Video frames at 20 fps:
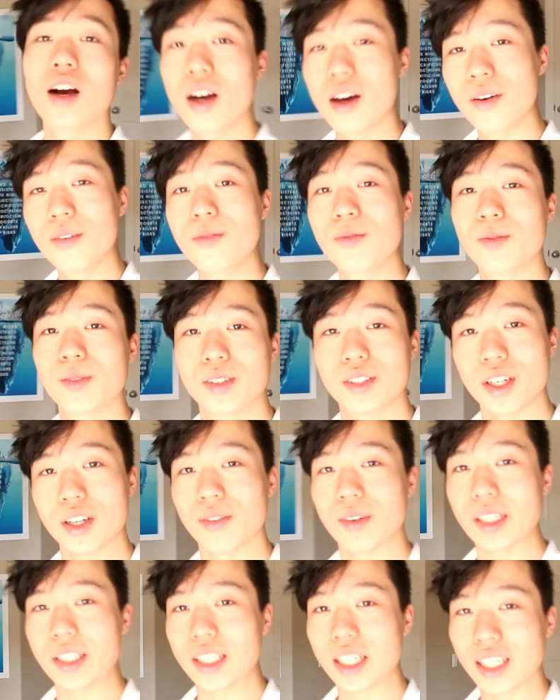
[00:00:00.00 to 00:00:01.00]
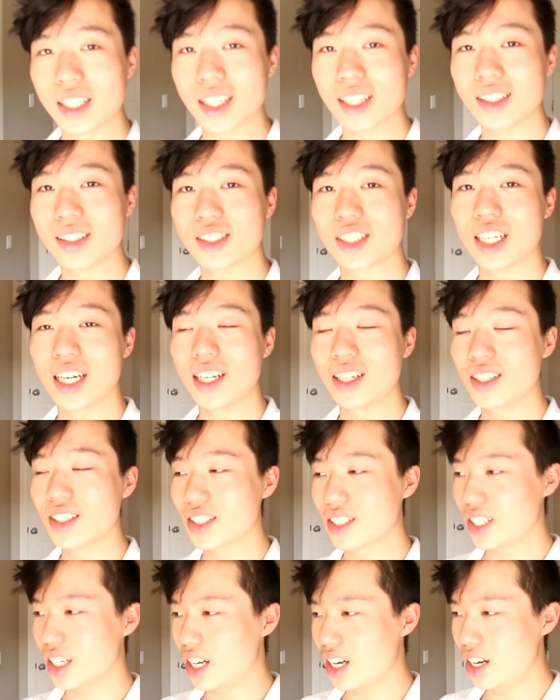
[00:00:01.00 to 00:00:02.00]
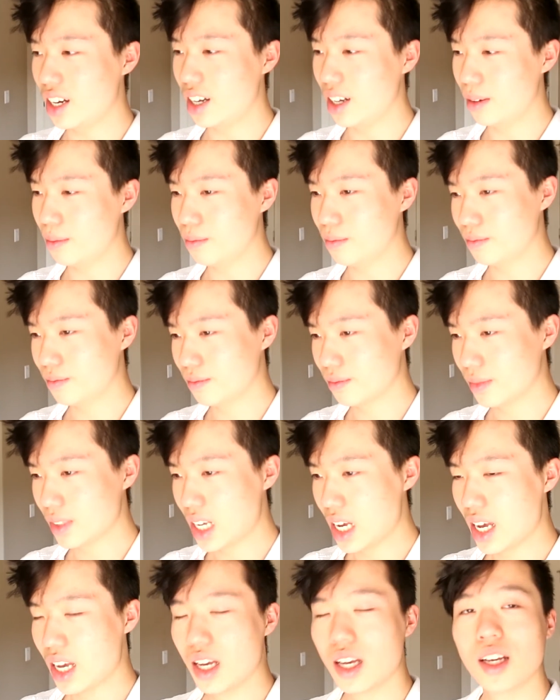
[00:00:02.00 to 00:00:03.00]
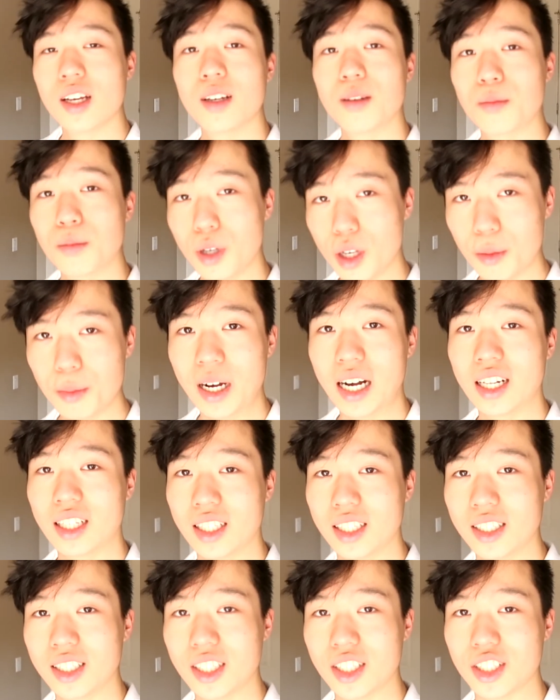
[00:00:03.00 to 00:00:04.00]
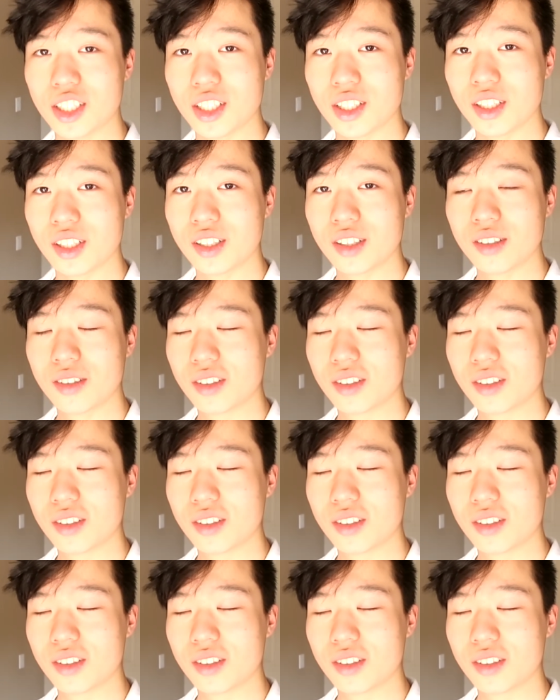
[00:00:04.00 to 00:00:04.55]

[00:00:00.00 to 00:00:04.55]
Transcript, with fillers: of Survey Taking Challenge um, Mobile Edition.